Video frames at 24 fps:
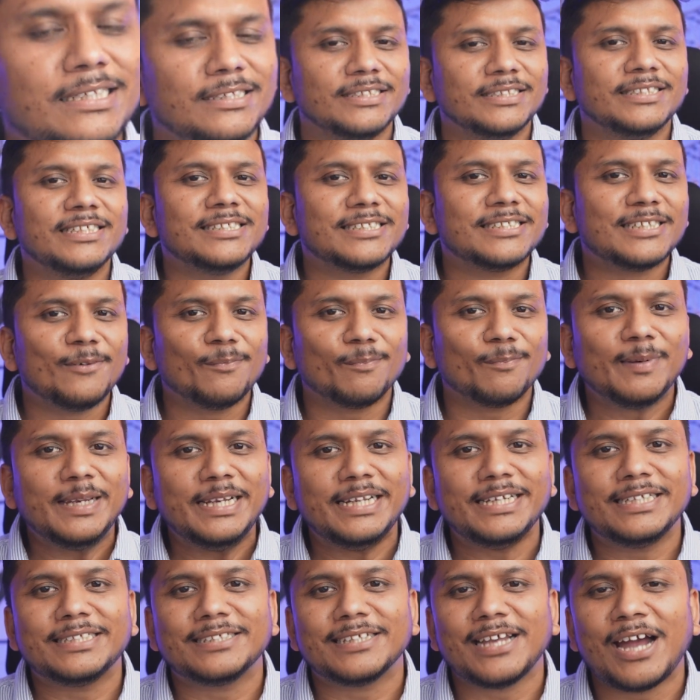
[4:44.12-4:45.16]
This
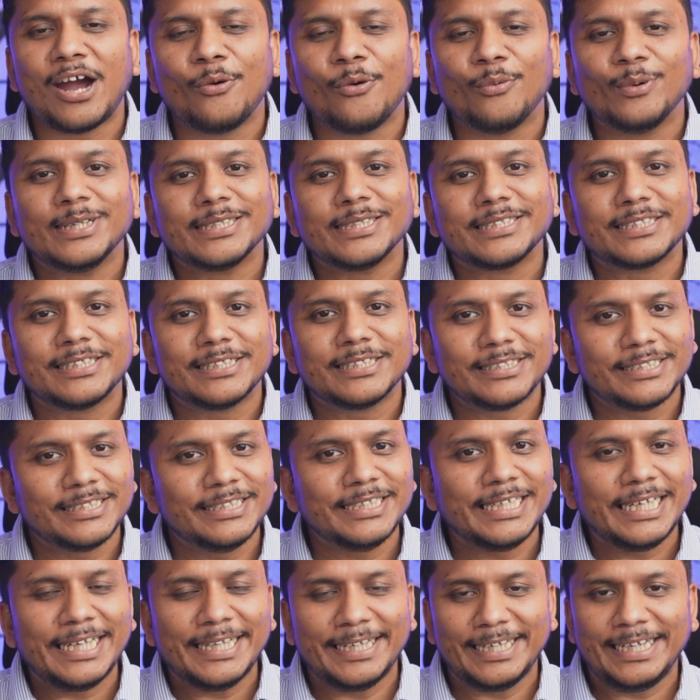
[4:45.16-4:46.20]
completes our
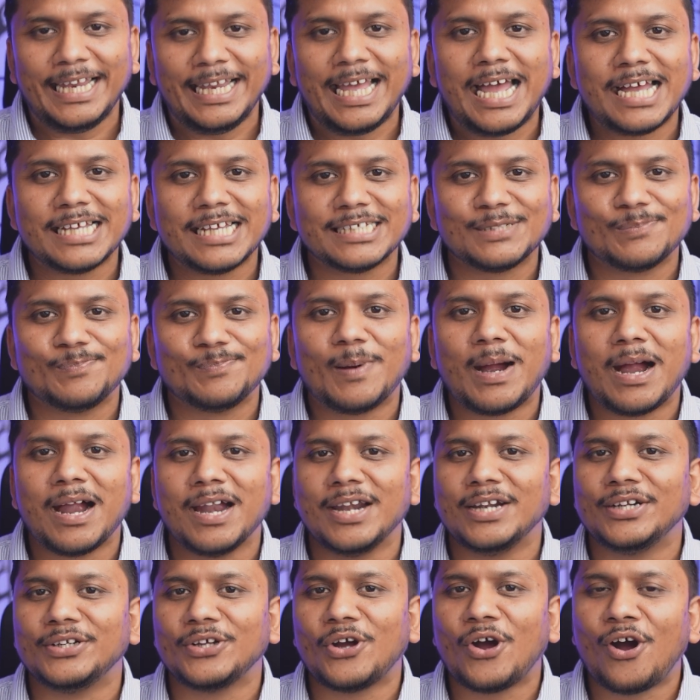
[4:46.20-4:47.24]
third and last
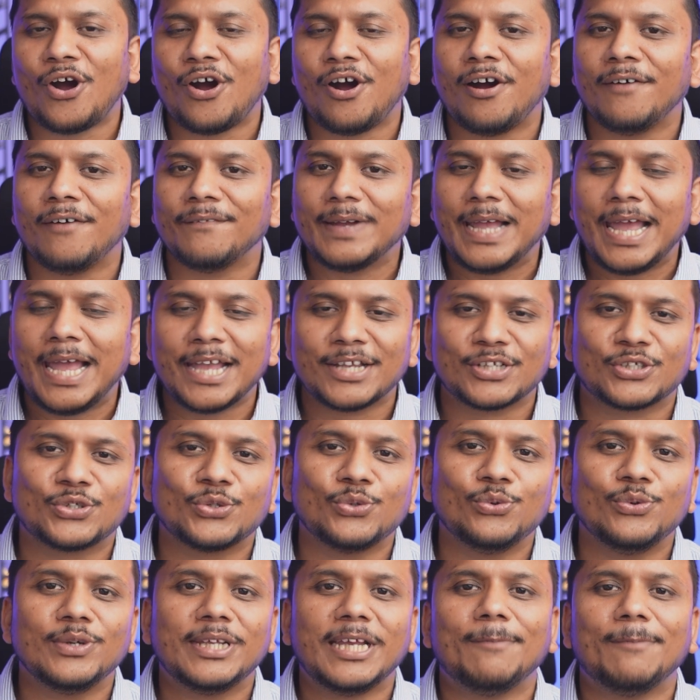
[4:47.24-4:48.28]
part of
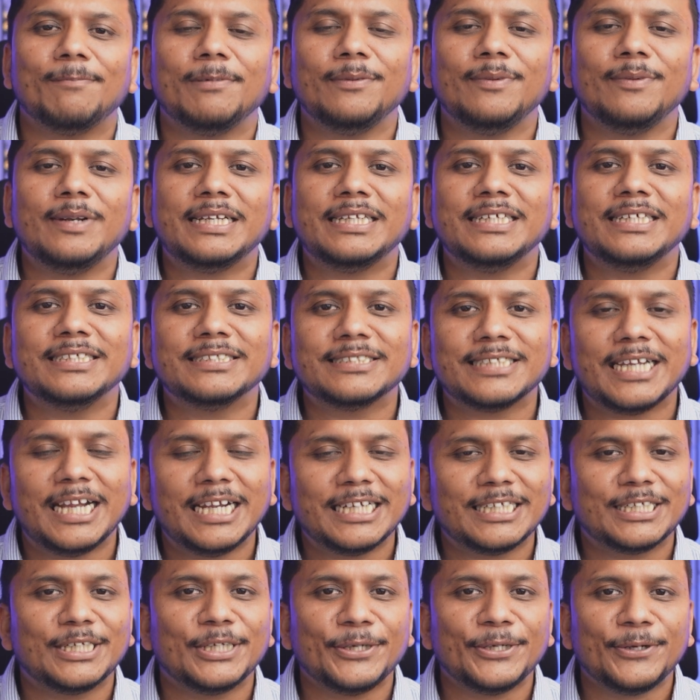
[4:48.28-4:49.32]
extrude capability
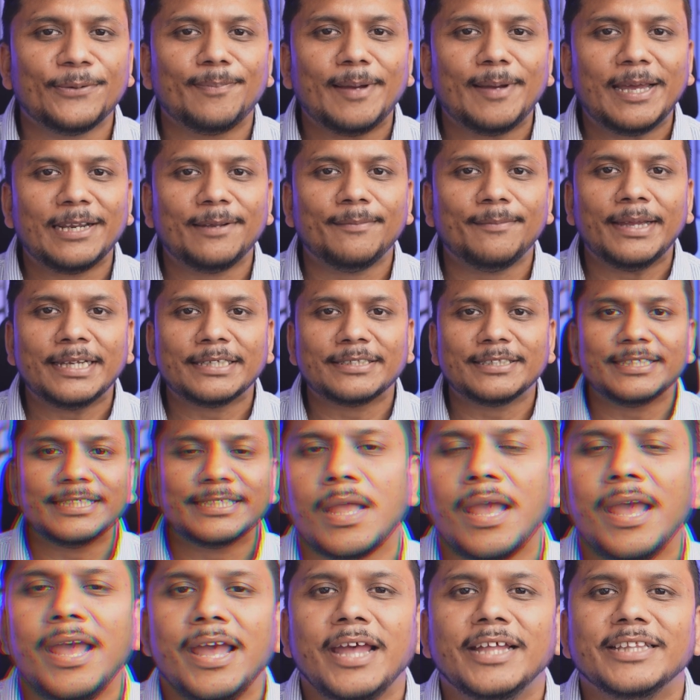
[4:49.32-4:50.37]
inside Creo
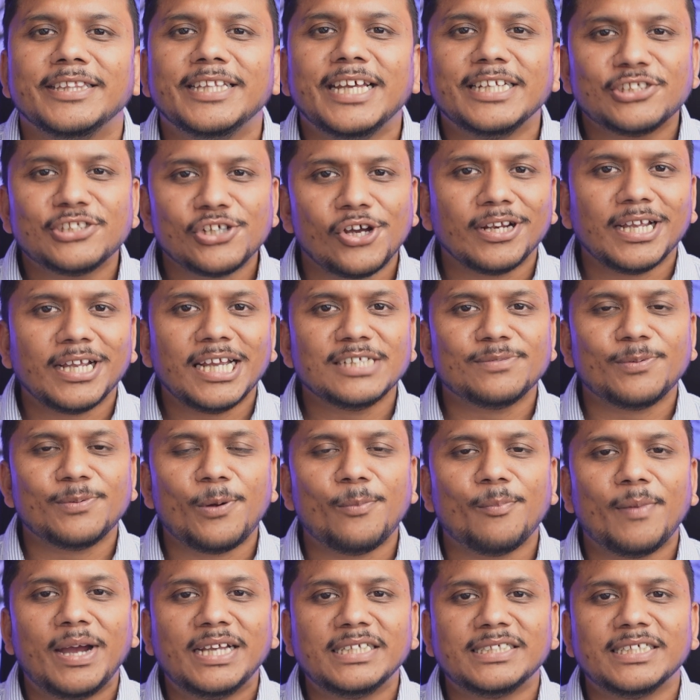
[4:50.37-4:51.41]
parametric. That's all guys
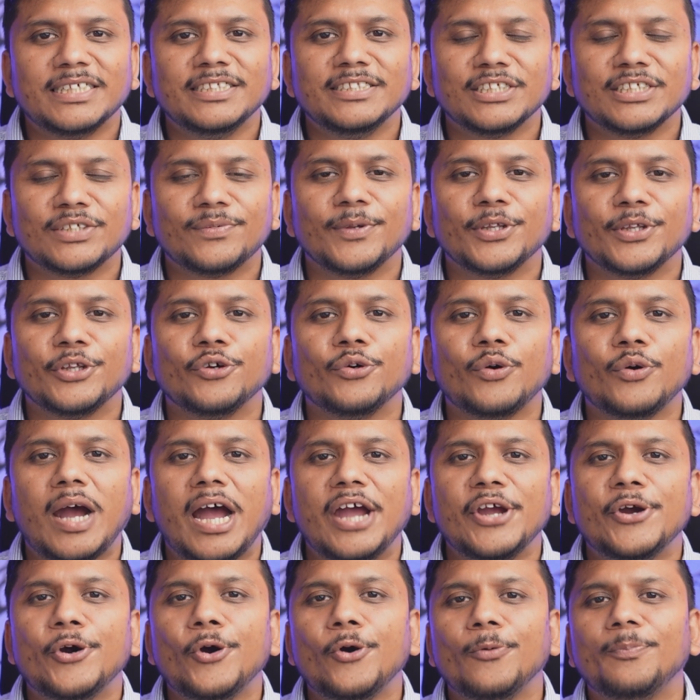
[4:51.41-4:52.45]
from my side in this video.
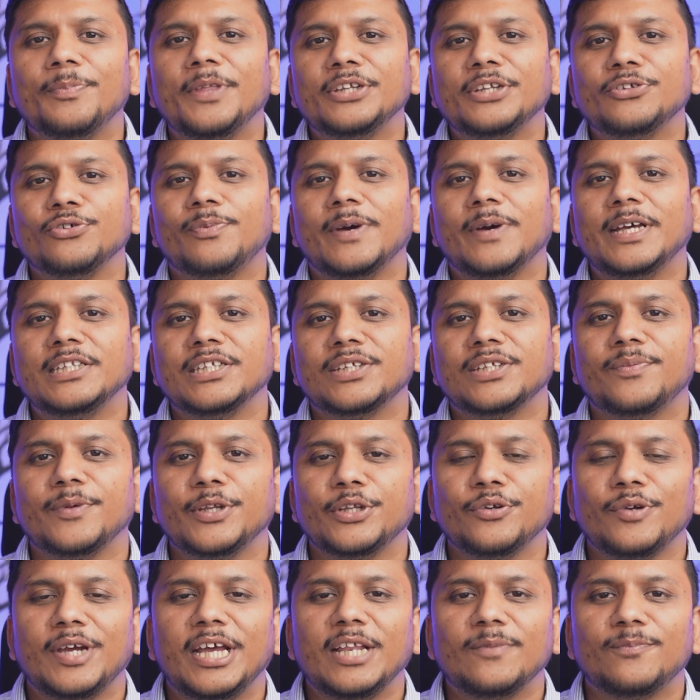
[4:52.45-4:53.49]
I hope that you find this
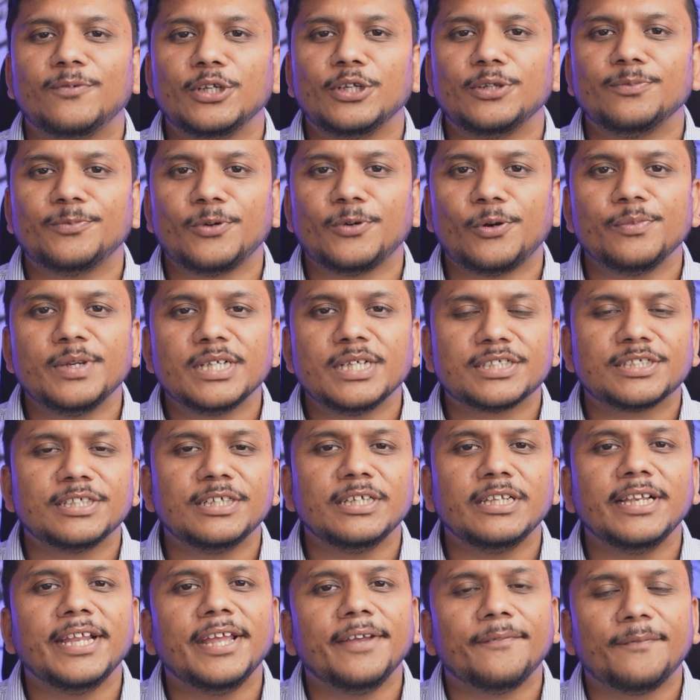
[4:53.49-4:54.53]
video helpful and
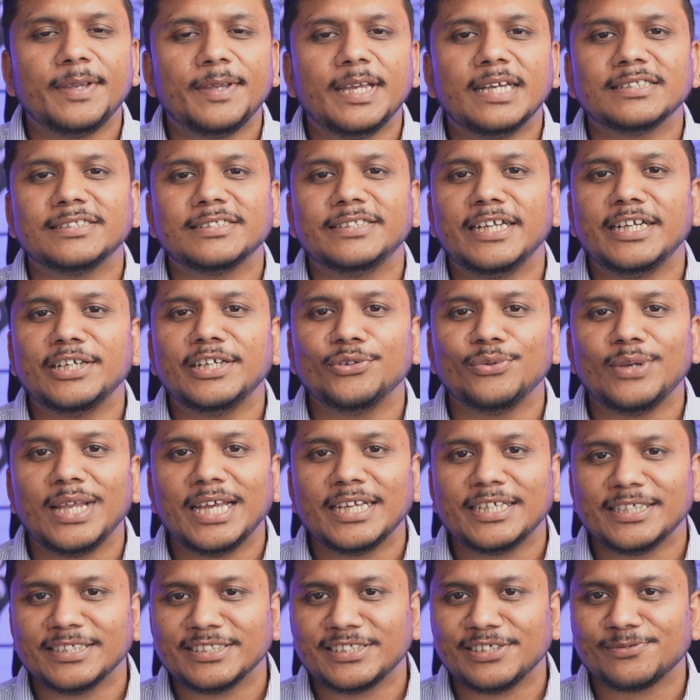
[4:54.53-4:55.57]
informational. If yes, then do
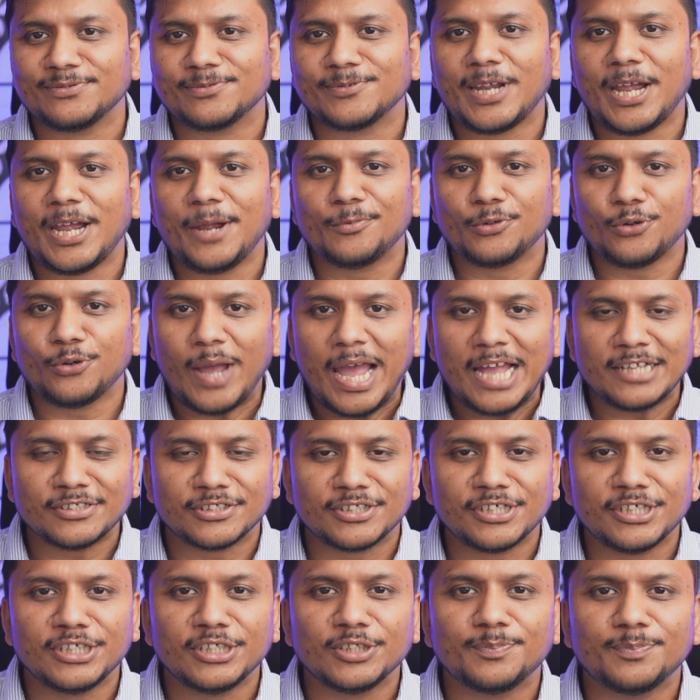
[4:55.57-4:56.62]
like and subscribe to
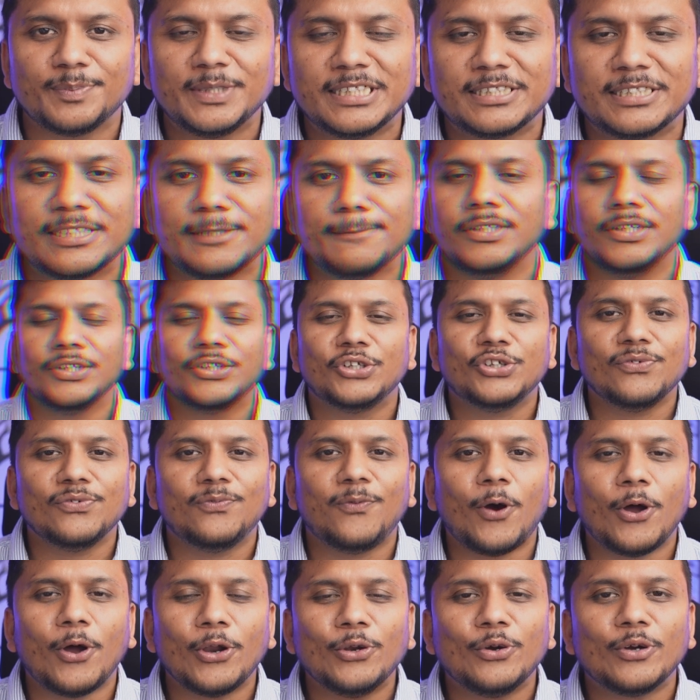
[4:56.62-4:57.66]
Engineering Pritam to
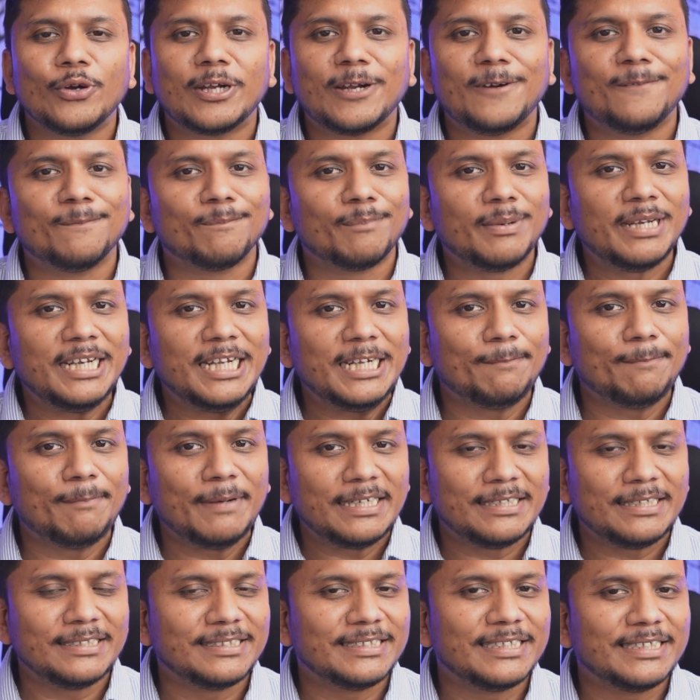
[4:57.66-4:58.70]
follow complete
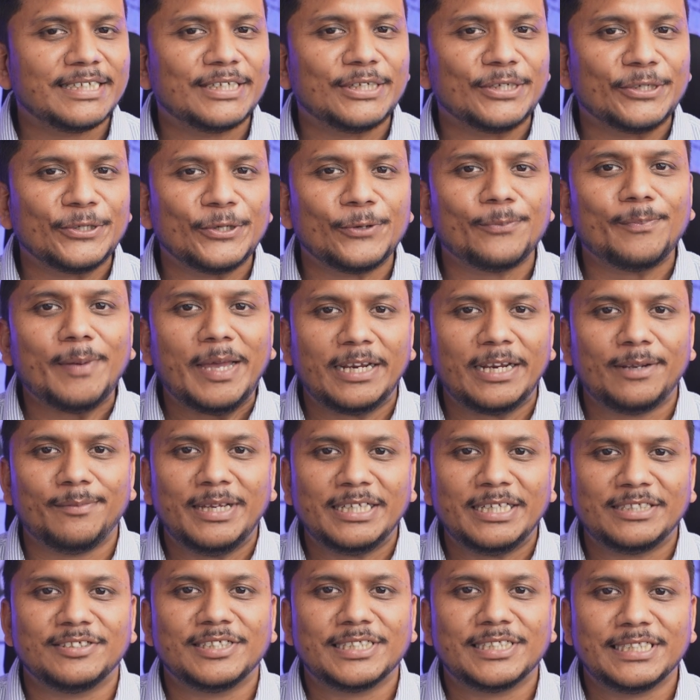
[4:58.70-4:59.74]
PTC Creo
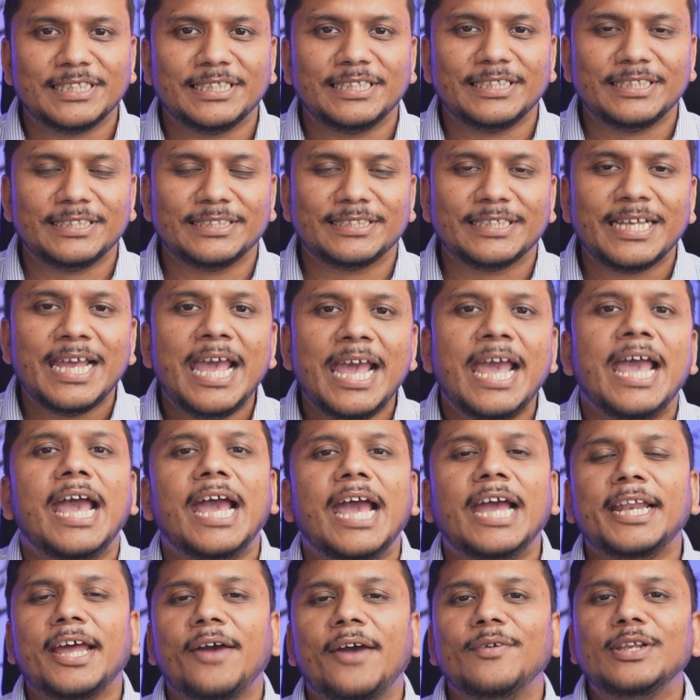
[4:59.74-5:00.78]
parametric series.
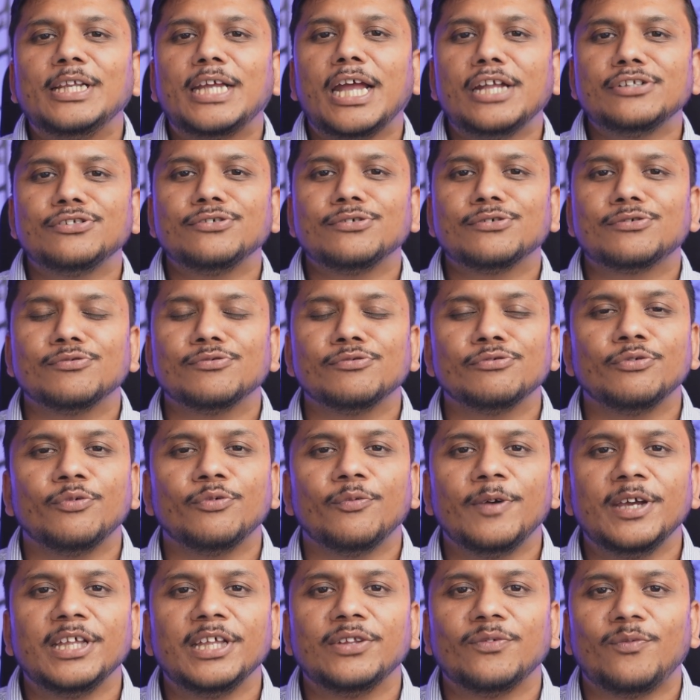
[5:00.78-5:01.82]
And I will catch you
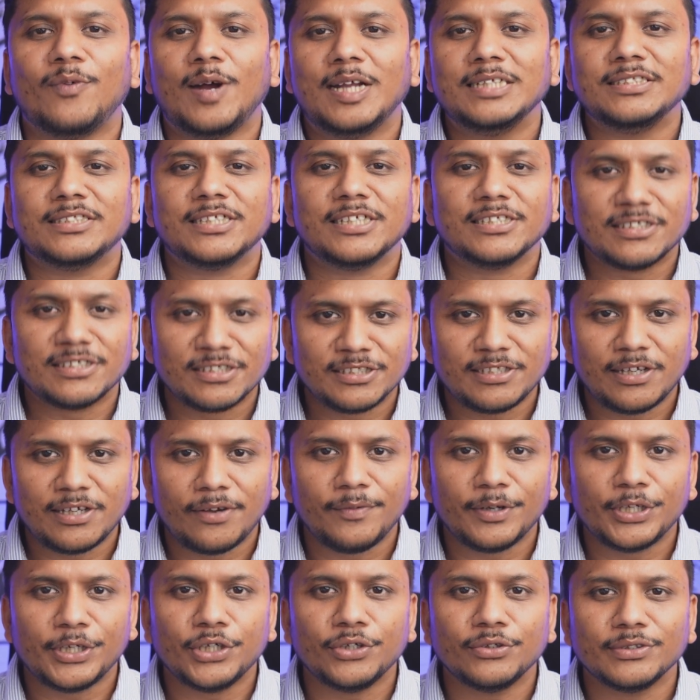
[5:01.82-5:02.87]
soon with one such another
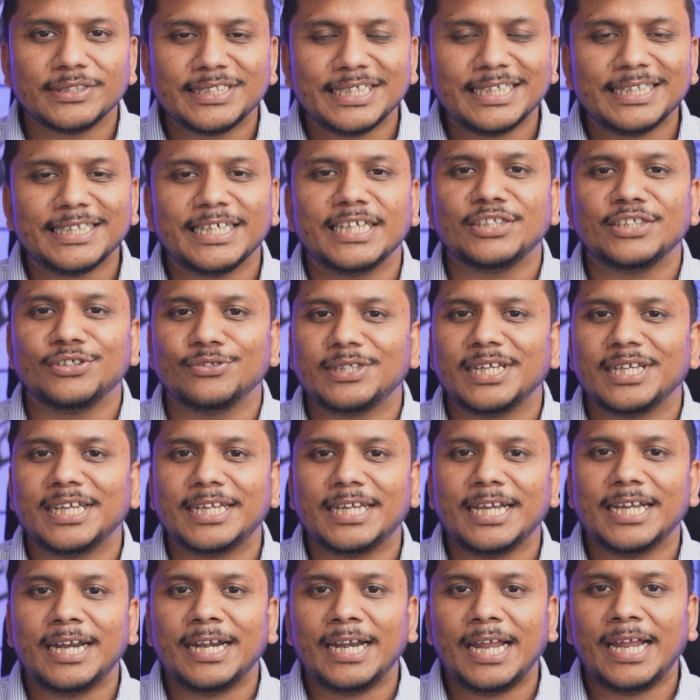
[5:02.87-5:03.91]
video. Till then you take care